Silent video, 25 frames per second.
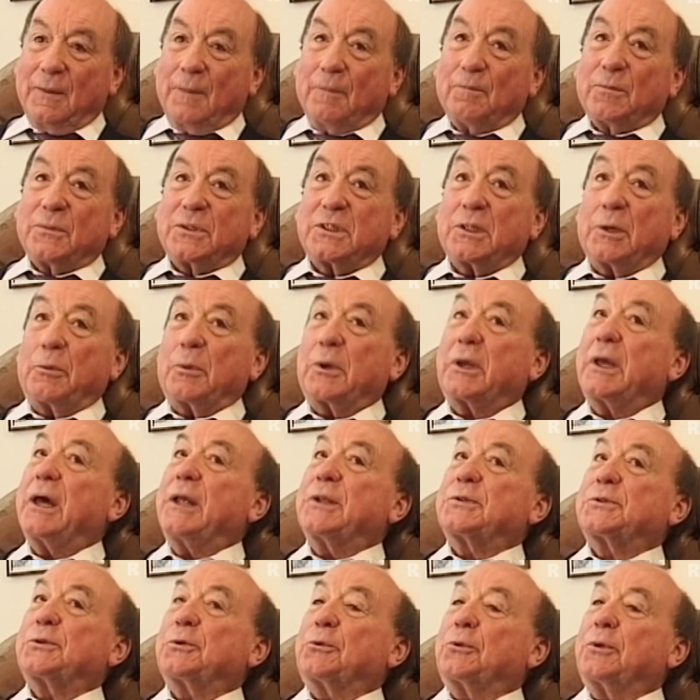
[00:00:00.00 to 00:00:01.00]
So we
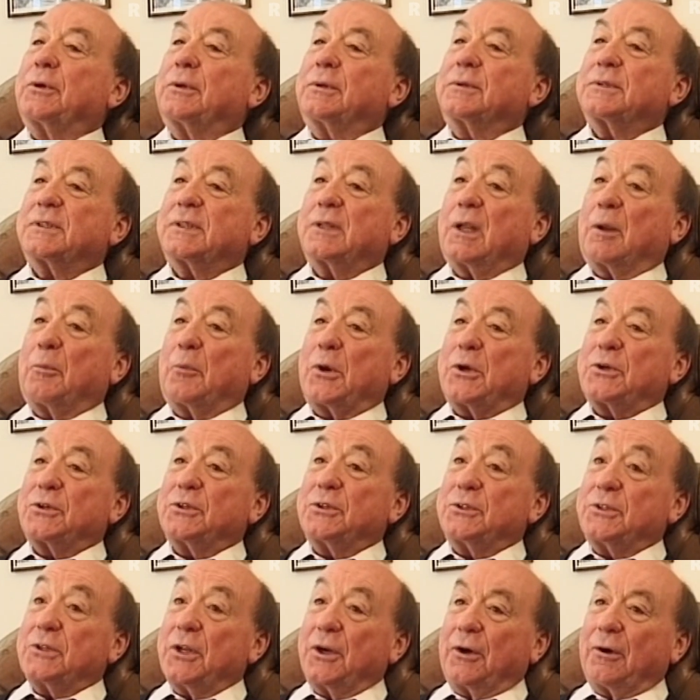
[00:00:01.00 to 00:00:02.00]
cancelled the
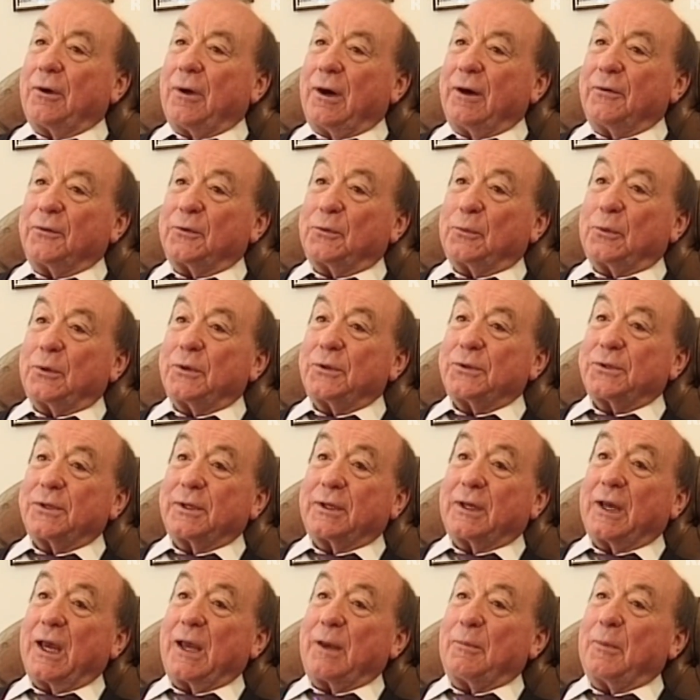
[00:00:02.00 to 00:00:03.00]
celebration dinner afterwards
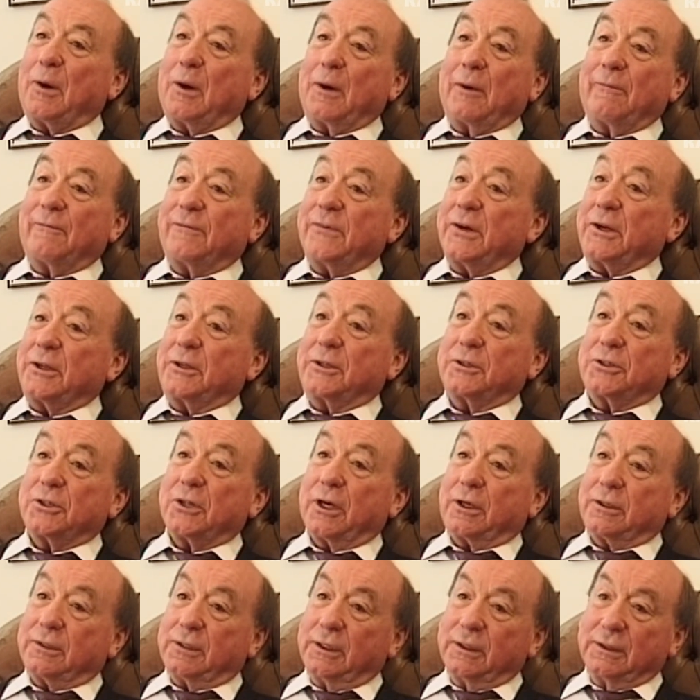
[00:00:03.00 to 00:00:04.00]
and came home very
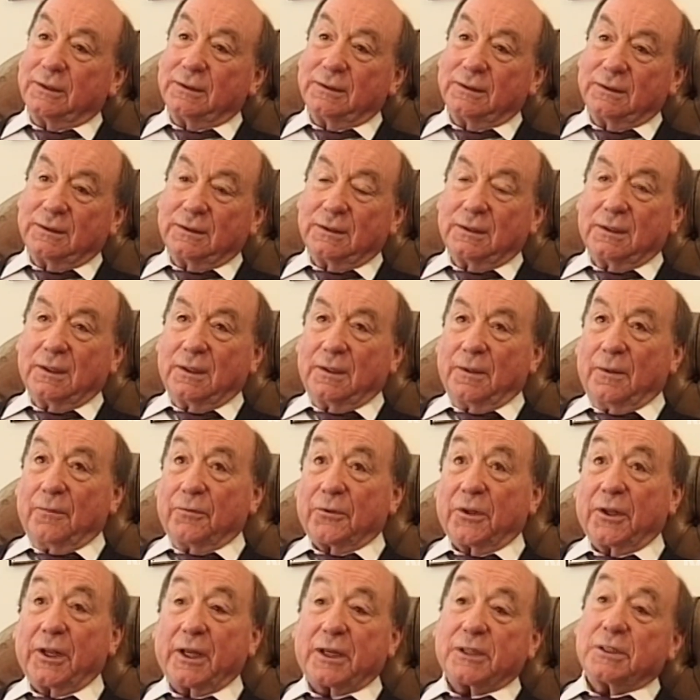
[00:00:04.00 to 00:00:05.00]
dejected.
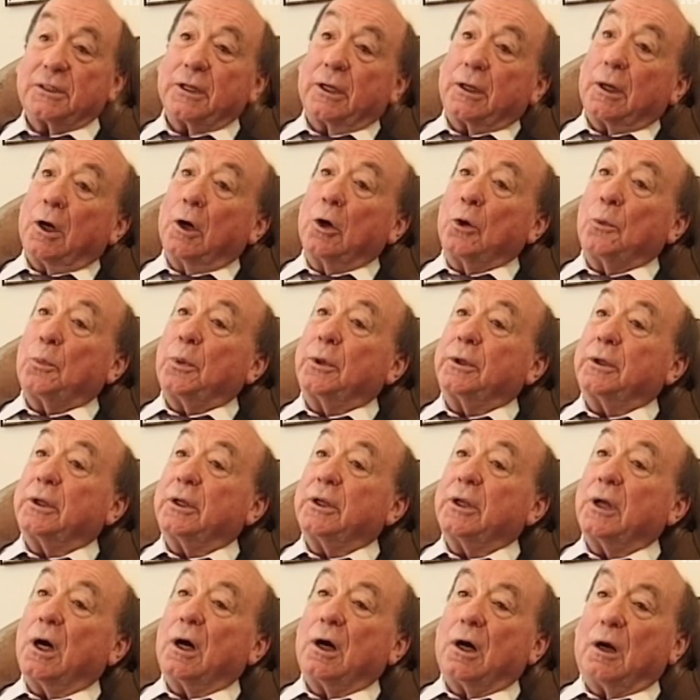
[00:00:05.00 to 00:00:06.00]
The next day opened
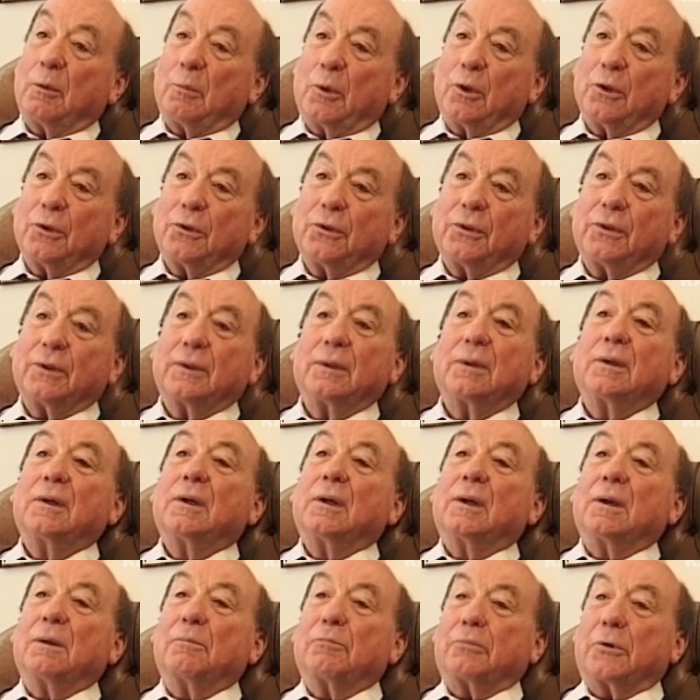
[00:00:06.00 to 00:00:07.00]
in Yarmouth
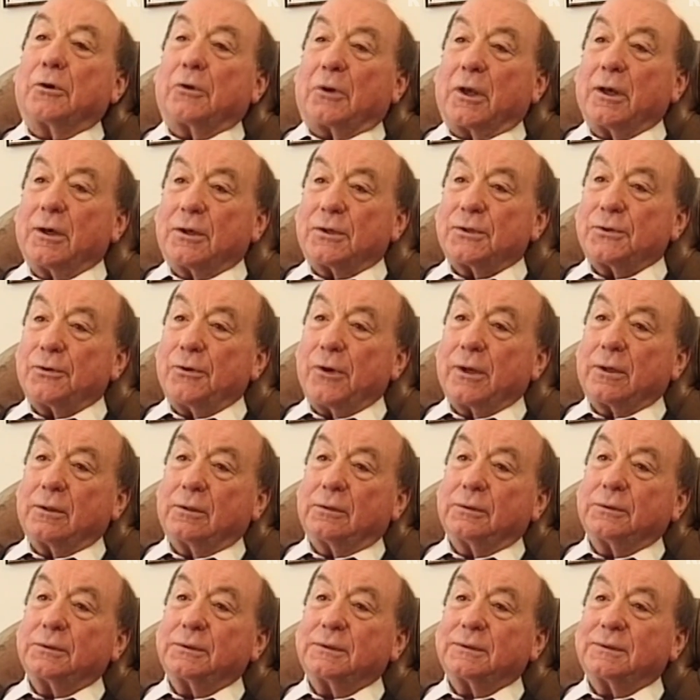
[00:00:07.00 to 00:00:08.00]
and broke house
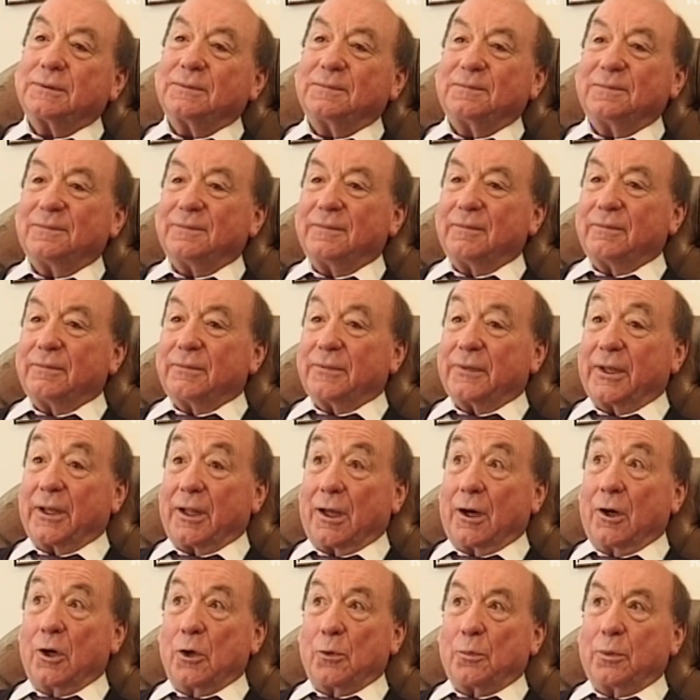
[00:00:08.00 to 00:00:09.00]
records. And
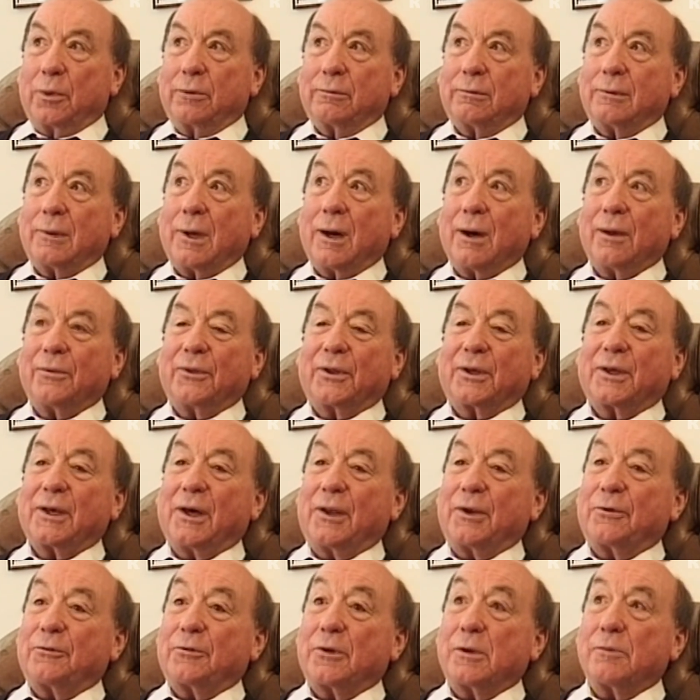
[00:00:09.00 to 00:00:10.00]
it opened round the
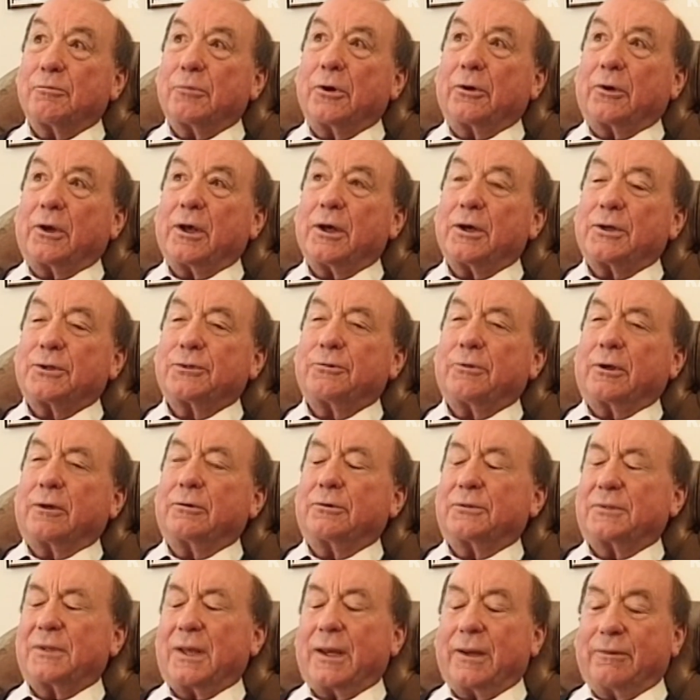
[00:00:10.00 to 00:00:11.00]
country and broke house
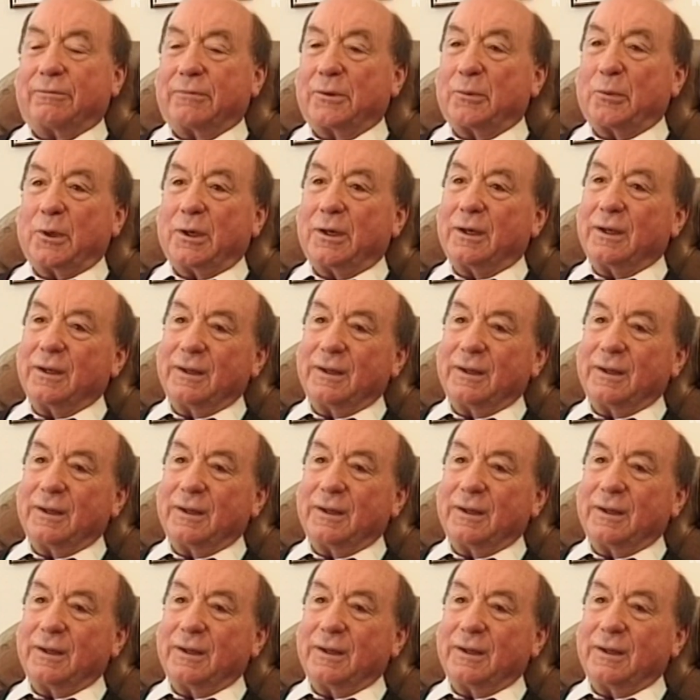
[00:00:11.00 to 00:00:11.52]
records everywhere.